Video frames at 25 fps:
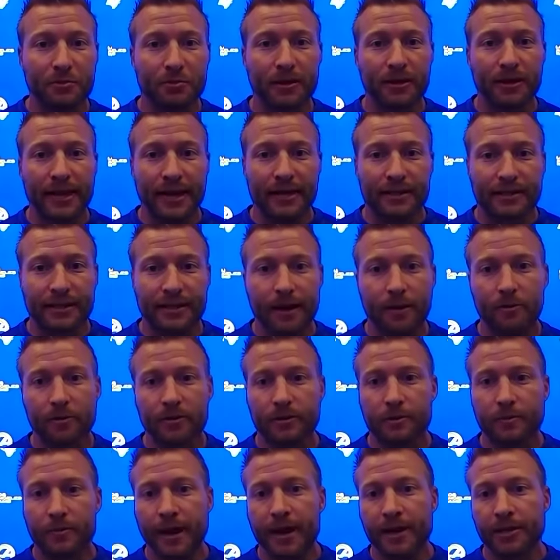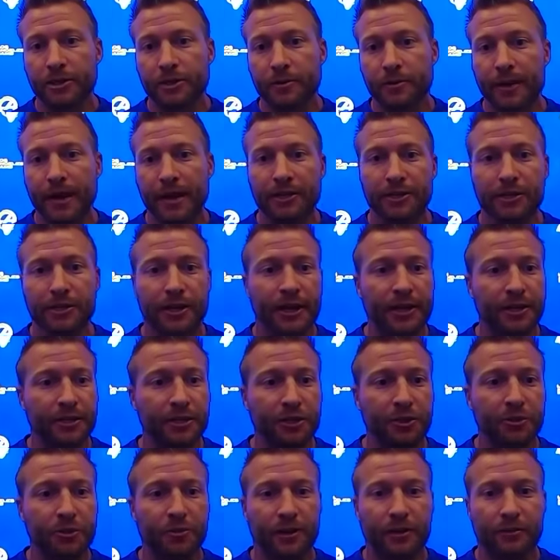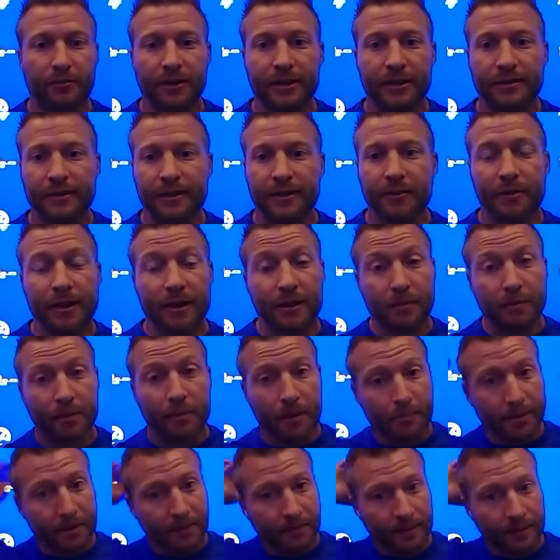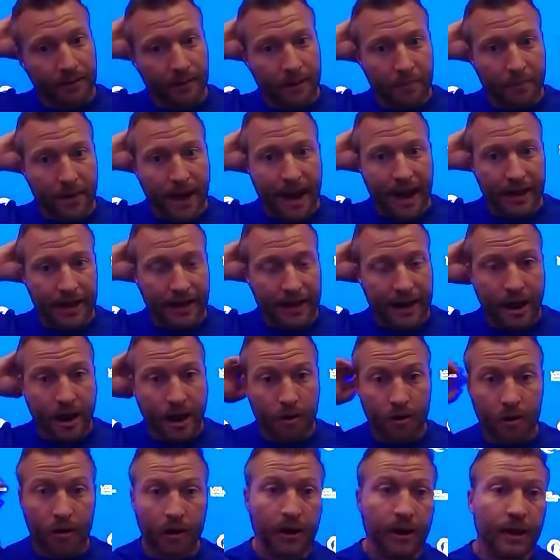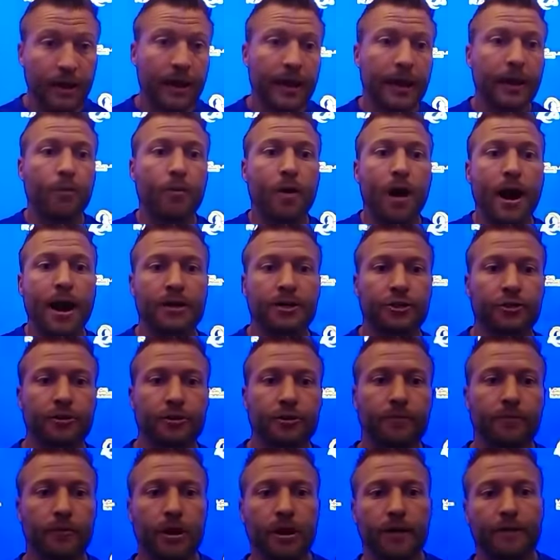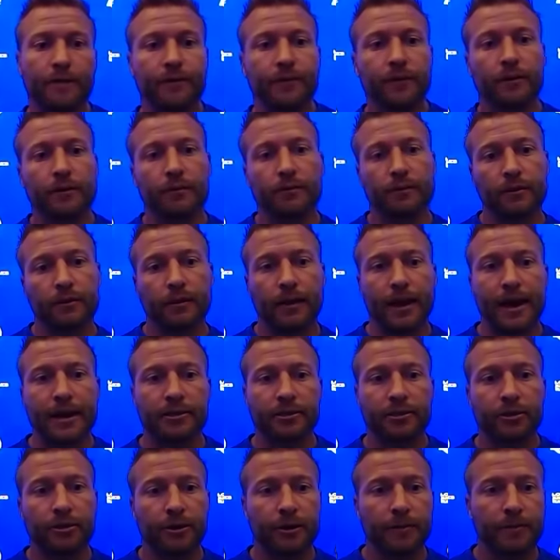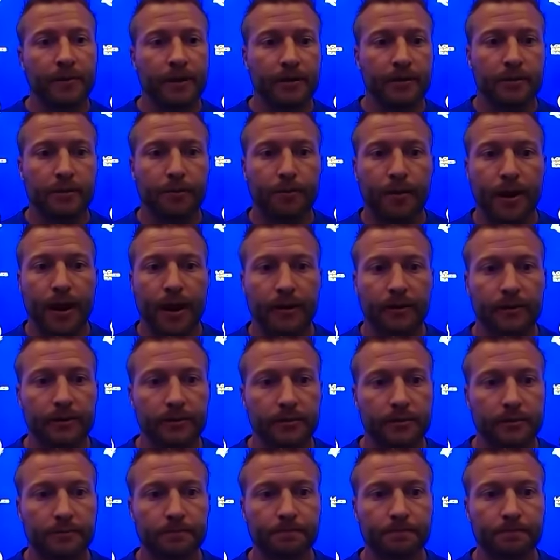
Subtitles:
But yes, that was a major, major issue and a reason that we had to bump everything back an hour and why I trimmed off the last 30 minutes of practice.